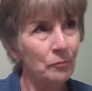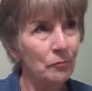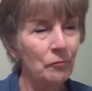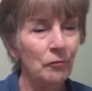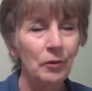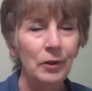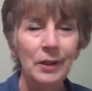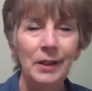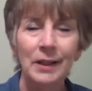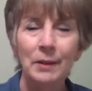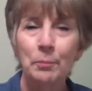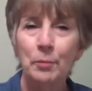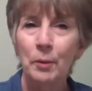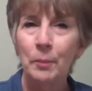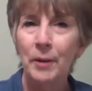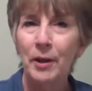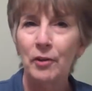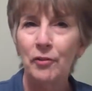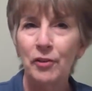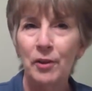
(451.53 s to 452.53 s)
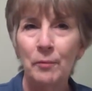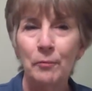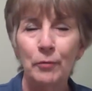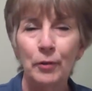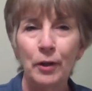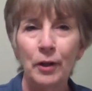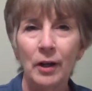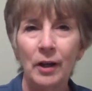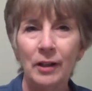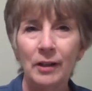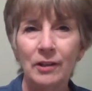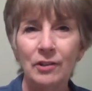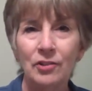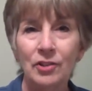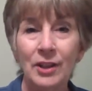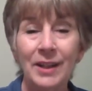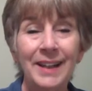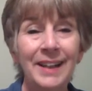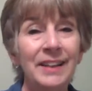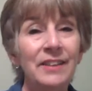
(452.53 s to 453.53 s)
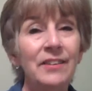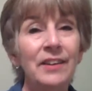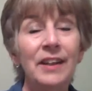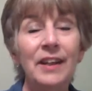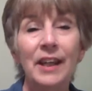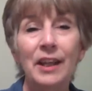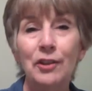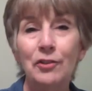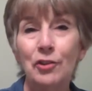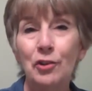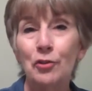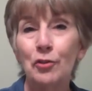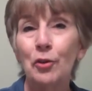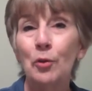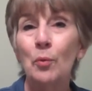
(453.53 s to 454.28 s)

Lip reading: Really prepares them for college. Teenagers